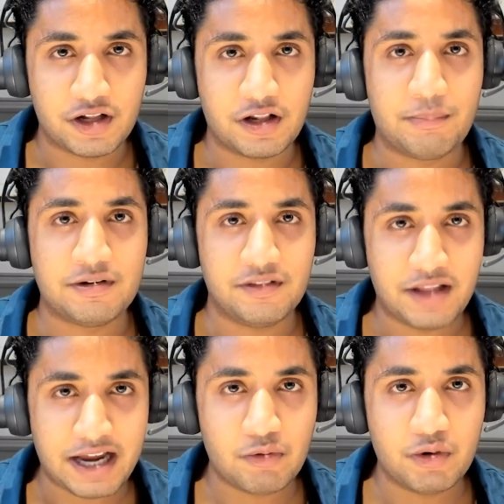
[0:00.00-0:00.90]
The Clippers
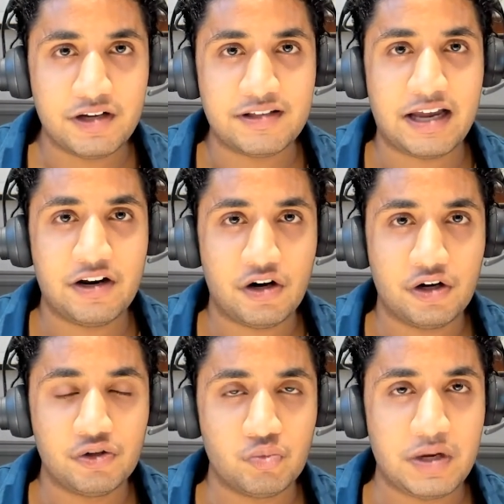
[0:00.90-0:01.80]
like where he's at
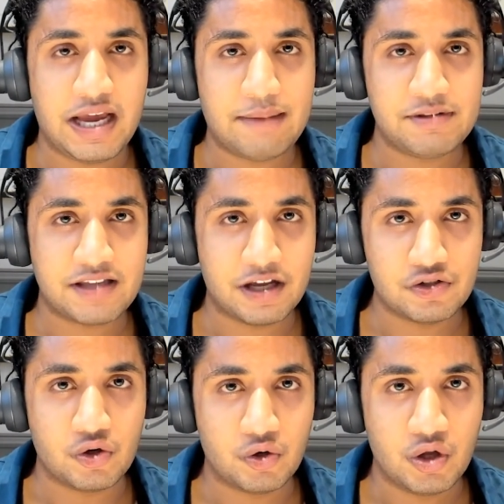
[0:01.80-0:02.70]
on his rehab
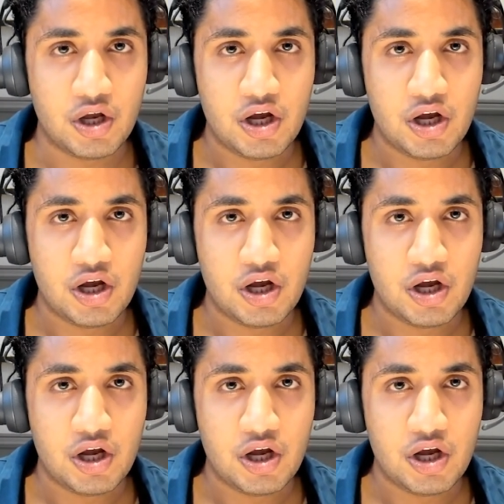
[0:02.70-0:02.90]
schedule,